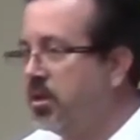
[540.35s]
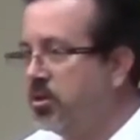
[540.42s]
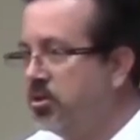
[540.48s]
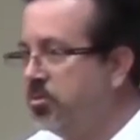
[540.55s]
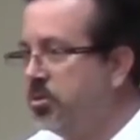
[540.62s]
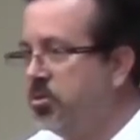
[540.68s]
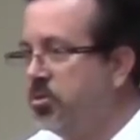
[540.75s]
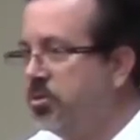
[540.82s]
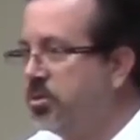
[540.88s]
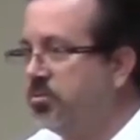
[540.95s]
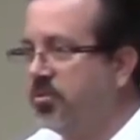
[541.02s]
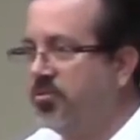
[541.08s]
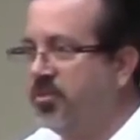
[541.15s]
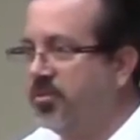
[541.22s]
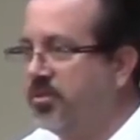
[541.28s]
who's been doing
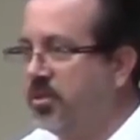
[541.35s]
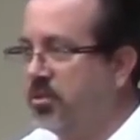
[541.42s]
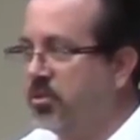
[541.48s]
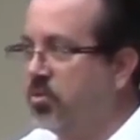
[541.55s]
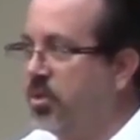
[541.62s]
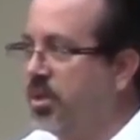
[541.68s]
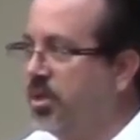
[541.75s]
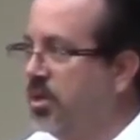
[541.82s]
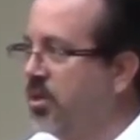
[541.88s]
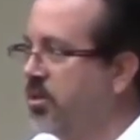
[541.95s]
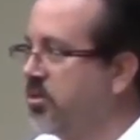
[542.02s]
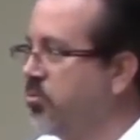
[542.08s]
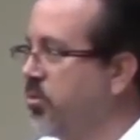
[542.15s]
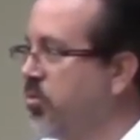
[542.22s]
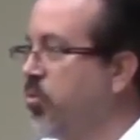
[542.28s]
this for 15 or 20
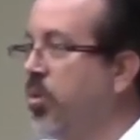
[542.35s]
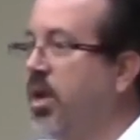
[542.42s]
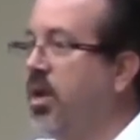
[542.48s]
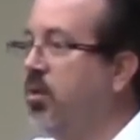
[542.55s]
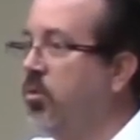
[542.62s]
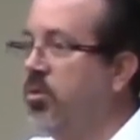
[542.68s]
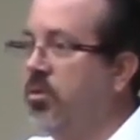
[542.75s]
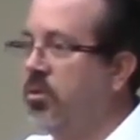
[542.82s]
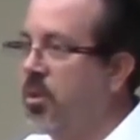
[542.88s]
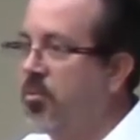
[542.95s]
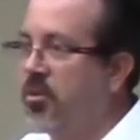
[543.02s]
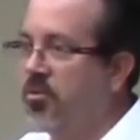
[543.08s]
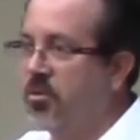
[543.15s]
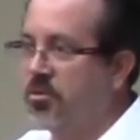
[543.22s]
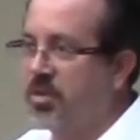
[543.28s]
years with a
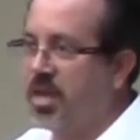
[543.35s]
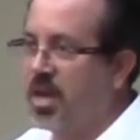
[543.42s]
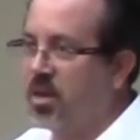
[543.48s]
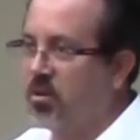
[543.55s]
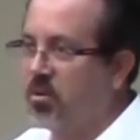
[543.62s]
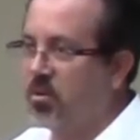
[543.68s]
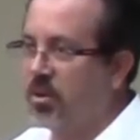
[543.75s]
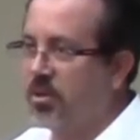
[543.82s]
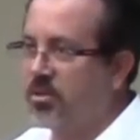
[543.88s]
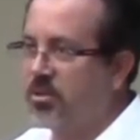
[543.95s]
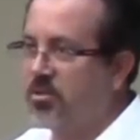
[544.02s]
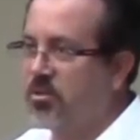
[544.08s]
number of those categories.